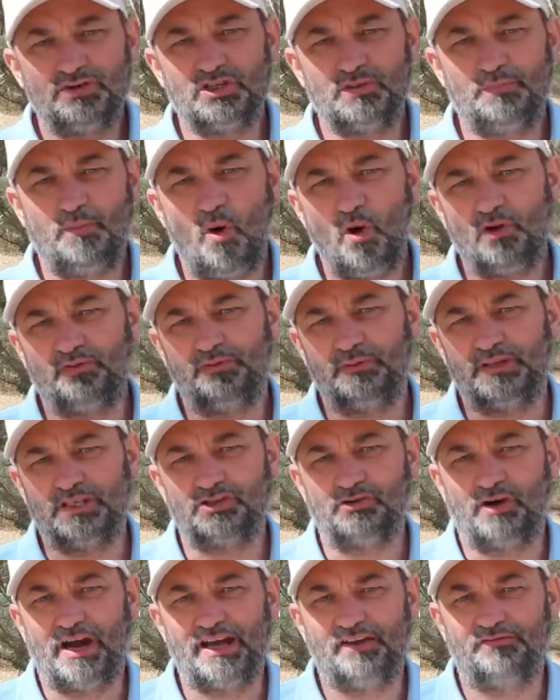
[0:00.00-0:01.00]
With support from the
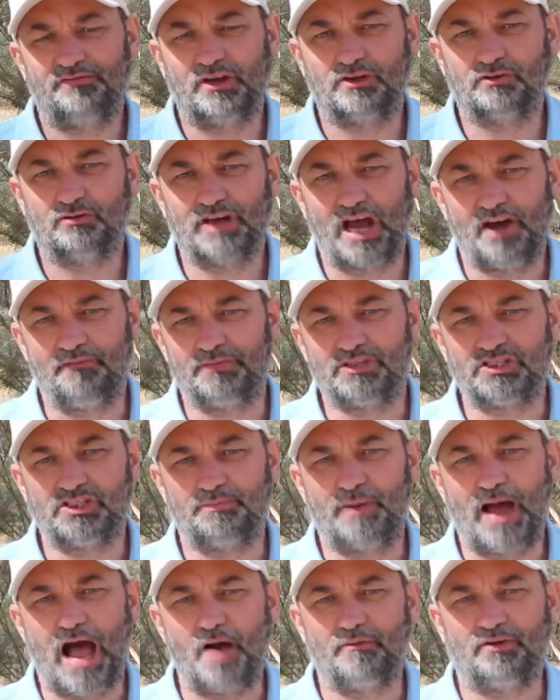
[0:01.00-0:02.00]
Australian Federal Government's
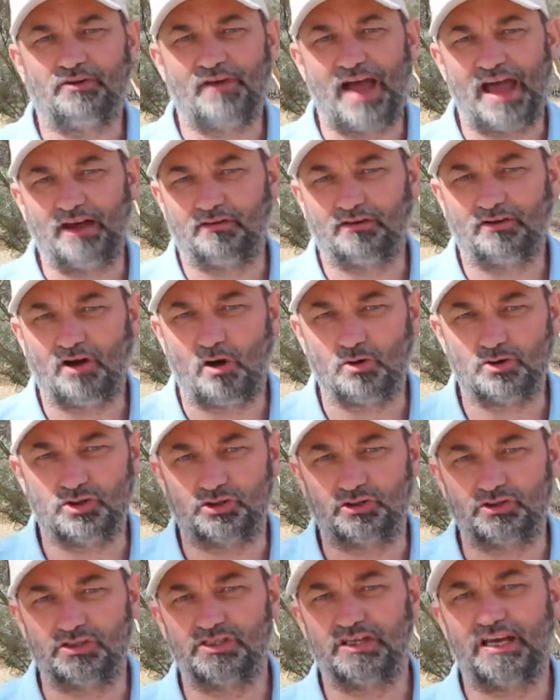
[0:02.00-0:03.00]
Department of
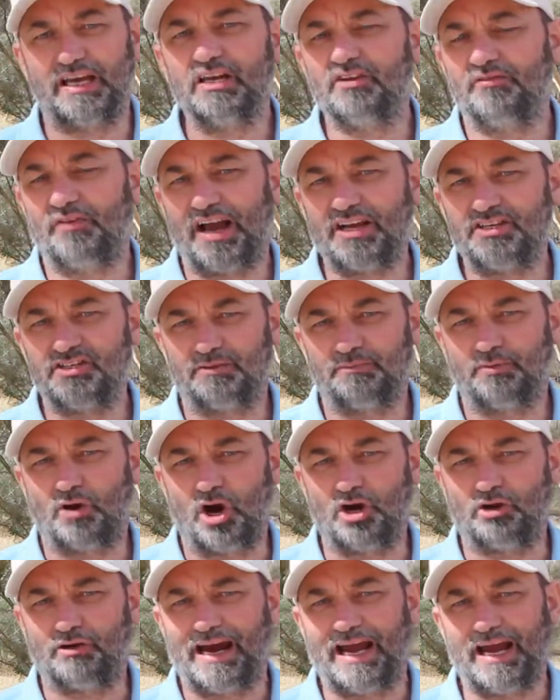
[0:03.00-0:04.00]
Agriculture's Innovation
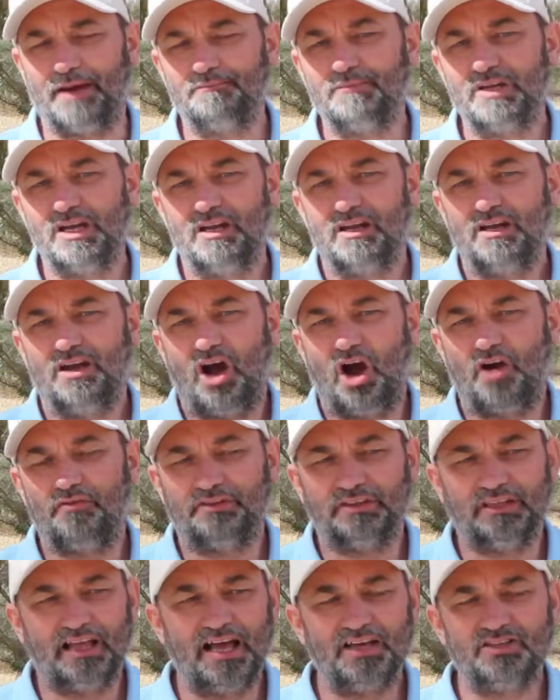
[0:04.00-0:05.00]
Program, over
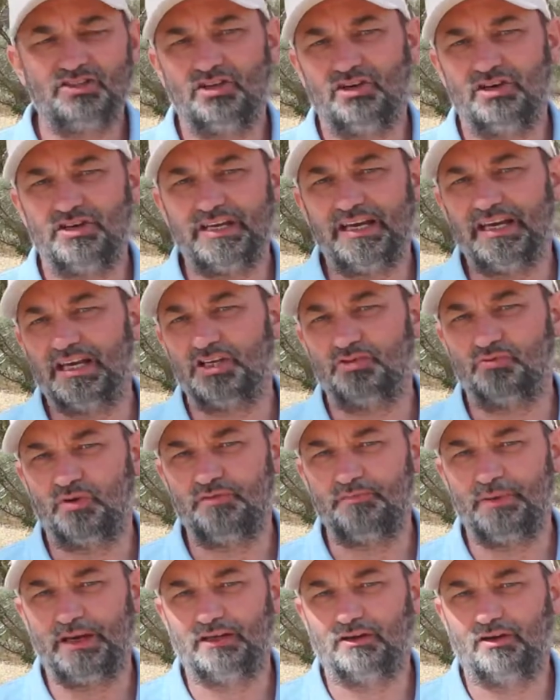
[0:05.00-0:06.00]
the last 2 years
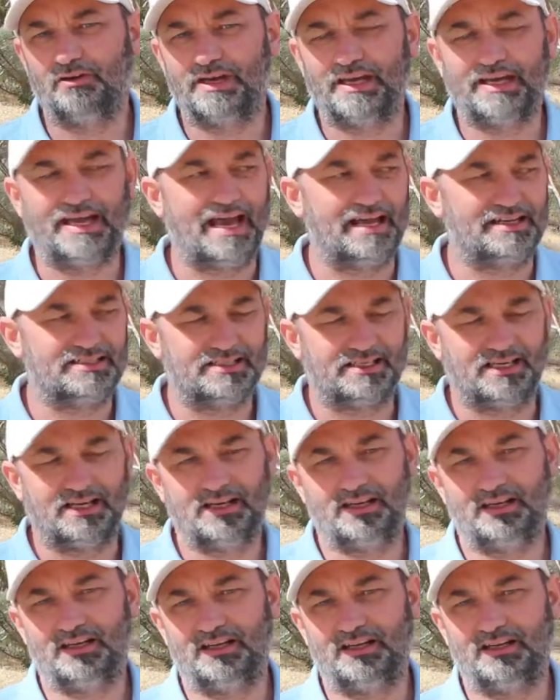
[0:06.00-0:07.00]
we've been looking at
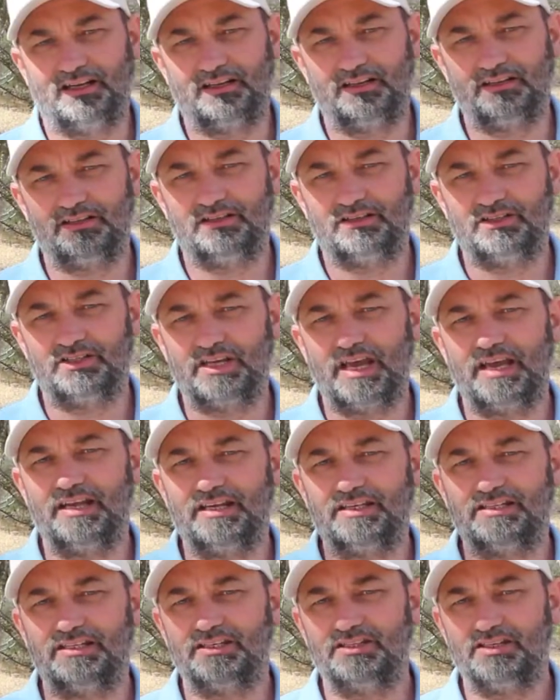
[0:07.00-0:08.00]

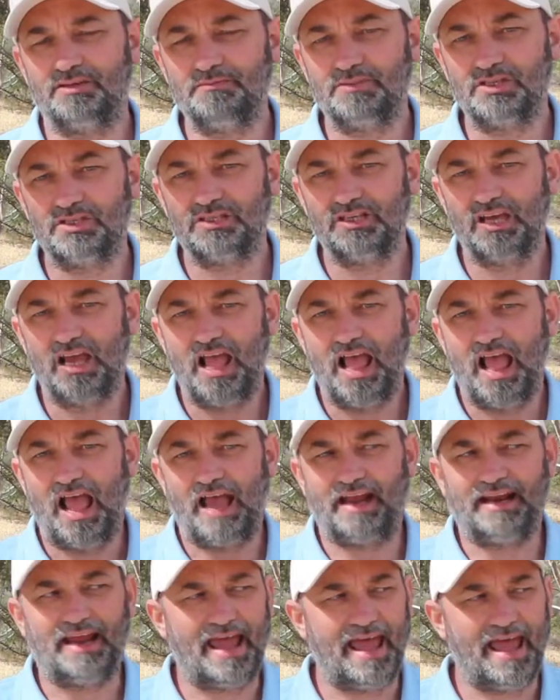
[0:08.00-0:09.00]
seeding systems
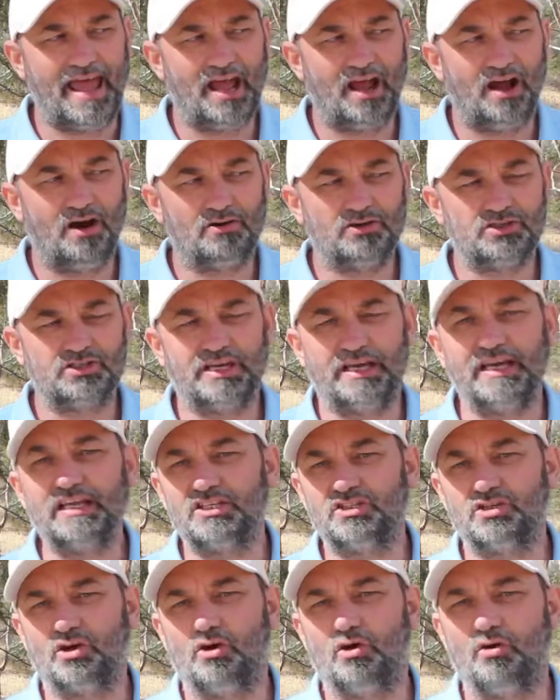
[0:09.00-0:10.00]
and how
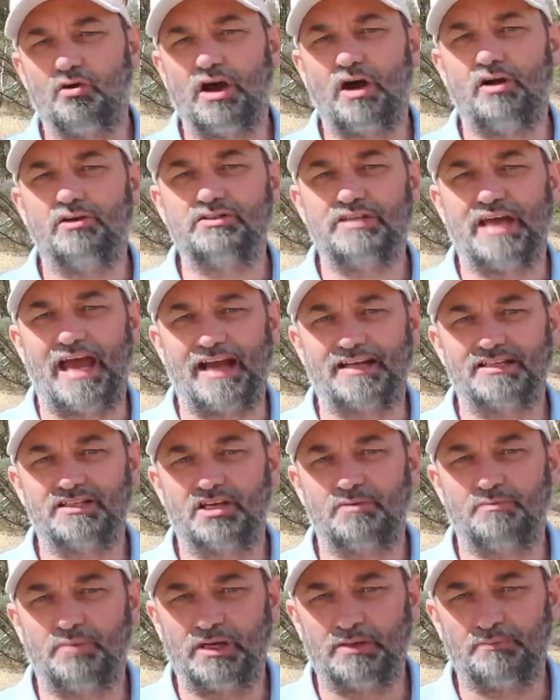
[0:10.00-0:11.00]
seed-soil contact
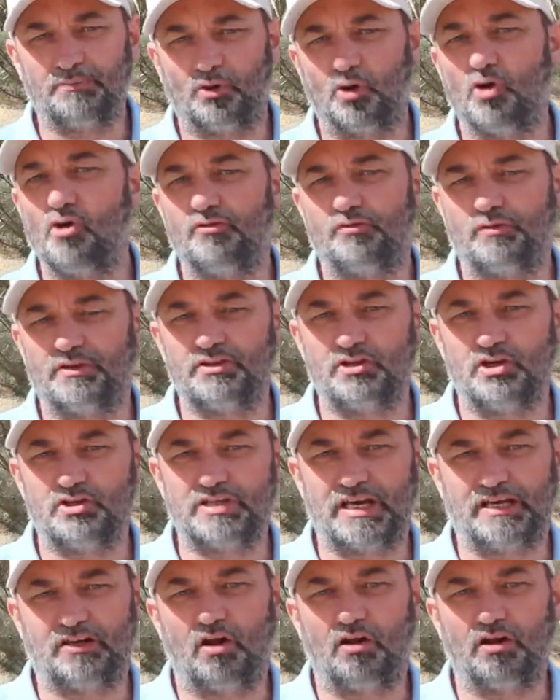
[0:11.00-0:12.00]
can be improved with new
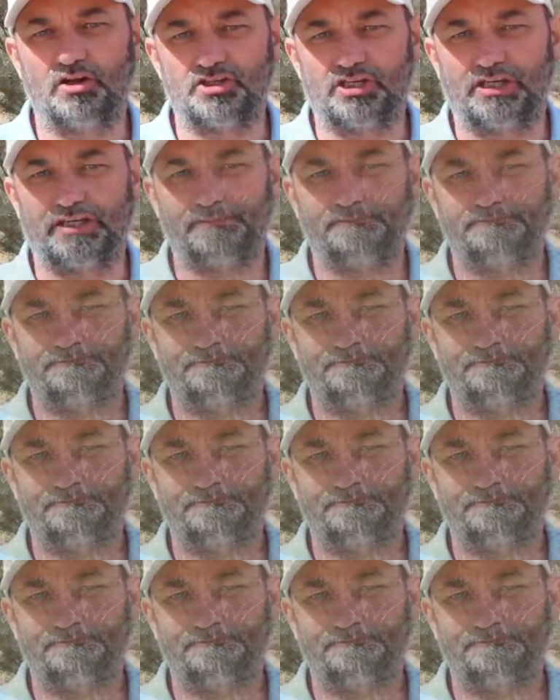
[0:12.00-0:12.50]
technology.